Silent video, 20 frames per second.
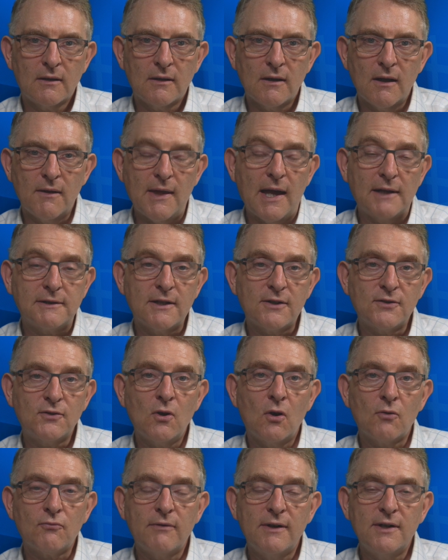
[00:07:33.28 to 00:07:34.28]
And that does
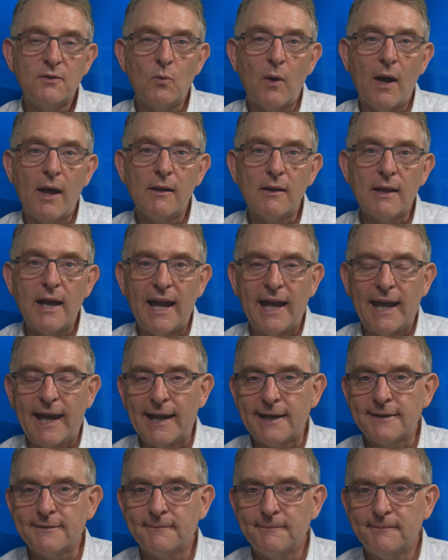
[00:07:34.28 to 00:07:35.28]
not read well
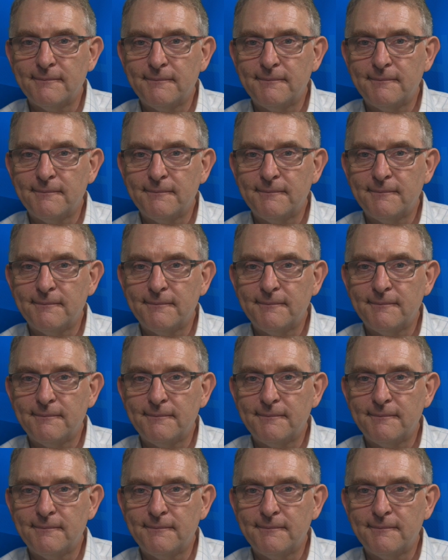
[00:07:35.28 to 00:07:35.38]
ahead.